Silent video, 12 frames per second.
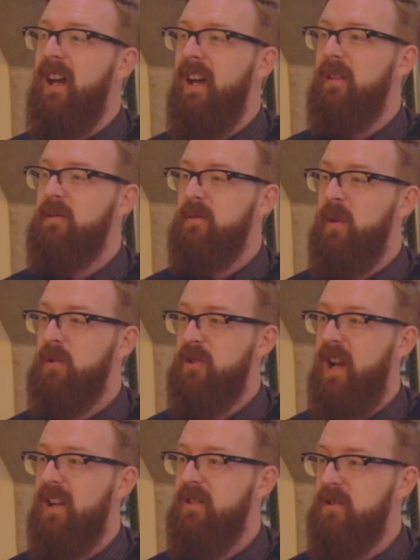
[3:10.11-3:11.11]
It was the most
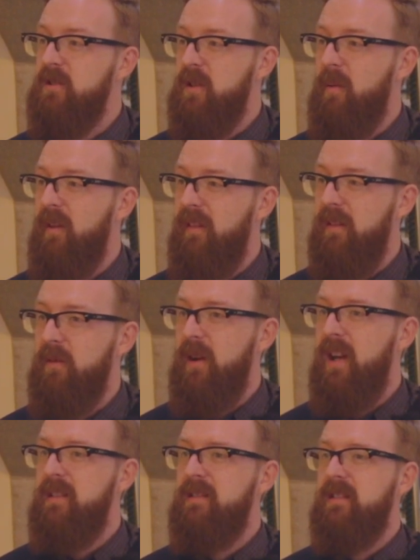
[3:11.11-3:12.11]
challenging job I've ever
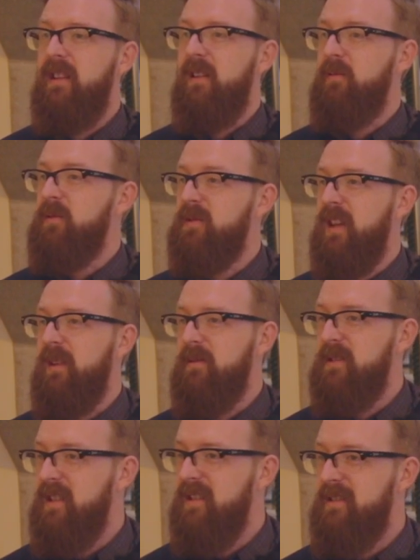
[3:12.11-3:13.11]
had, and I wouldn't say it
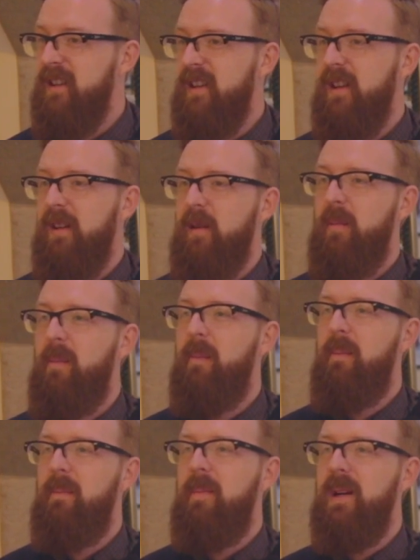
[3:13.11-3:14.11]
was easy,
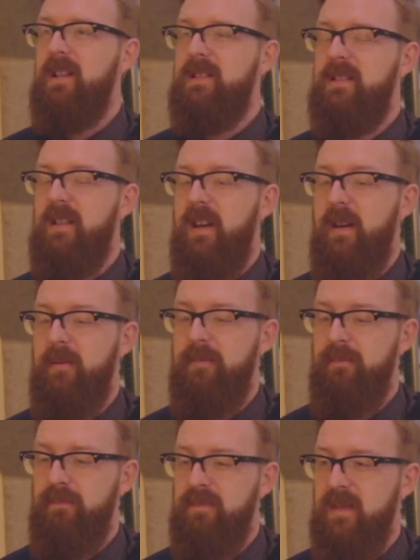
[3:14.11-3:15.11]
but
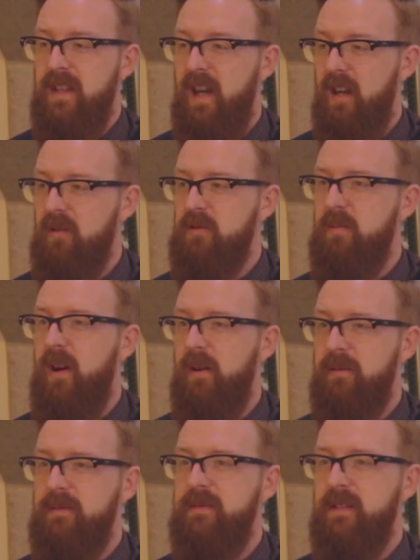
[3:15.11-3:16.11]
yeah, it looks
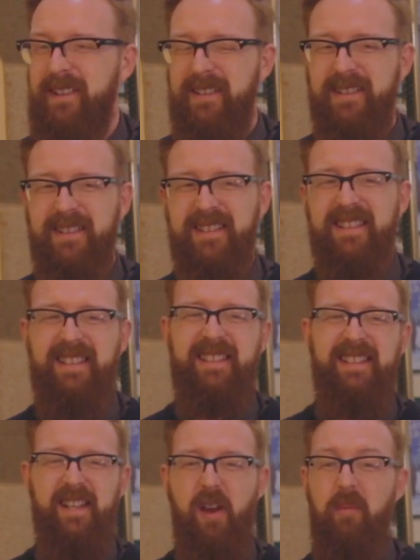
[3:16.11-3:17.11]
well.
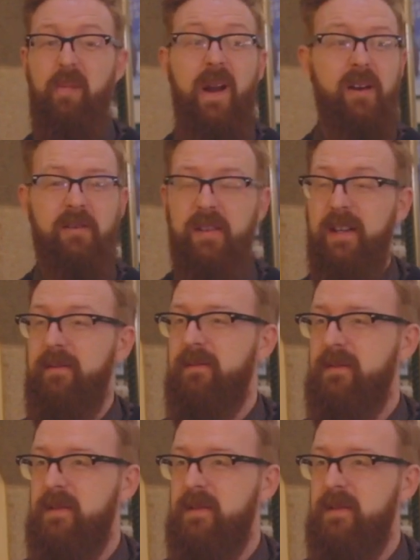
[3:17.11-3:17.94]
No, I'm proud of it.